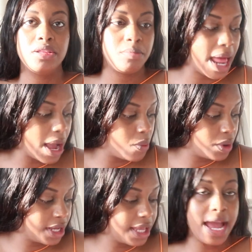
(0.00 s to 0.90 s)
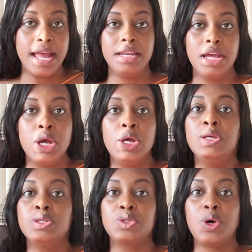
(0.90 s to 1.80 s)
the black one again.
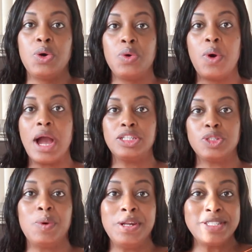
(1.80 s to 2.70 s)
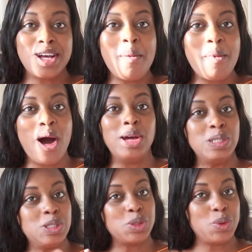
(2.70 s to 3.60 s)
So I just wanted to come on
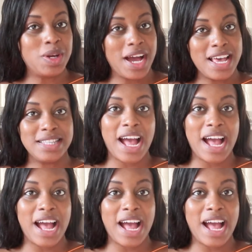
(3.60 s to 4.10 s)
and show you guys.